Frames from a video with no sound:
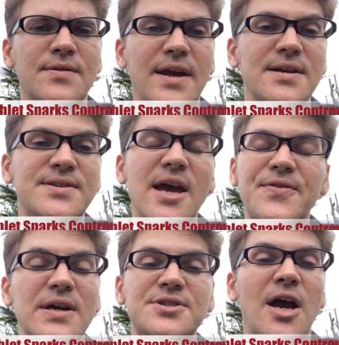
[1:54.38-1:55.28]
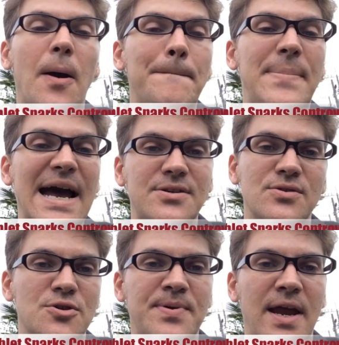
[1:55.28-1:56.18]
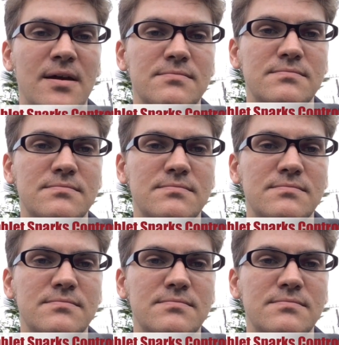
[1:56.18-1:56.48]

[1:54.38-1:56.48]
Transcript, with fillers: they can take that child back to Japan